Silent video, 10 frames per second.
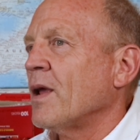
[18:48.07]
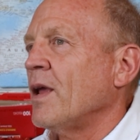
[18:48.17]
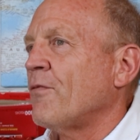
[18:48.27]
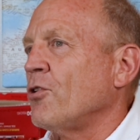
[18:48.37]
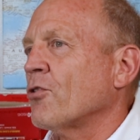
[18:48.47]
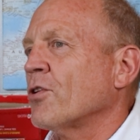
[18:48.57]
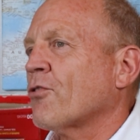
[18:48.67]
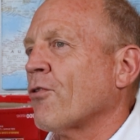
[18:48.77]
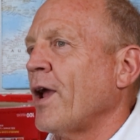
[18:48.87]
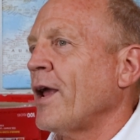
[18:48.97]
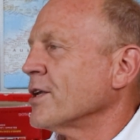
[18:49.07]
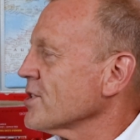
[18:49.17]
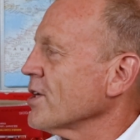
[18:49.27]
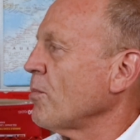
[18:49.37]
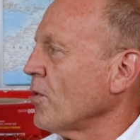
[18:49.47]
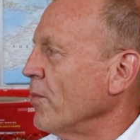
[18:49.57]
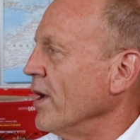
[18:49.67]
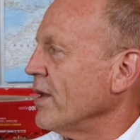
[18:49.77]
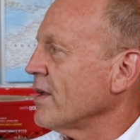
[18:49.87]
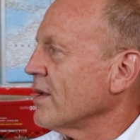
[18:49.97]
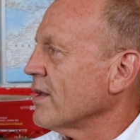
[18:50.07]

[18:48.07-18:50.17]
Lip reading: If you could create a supplement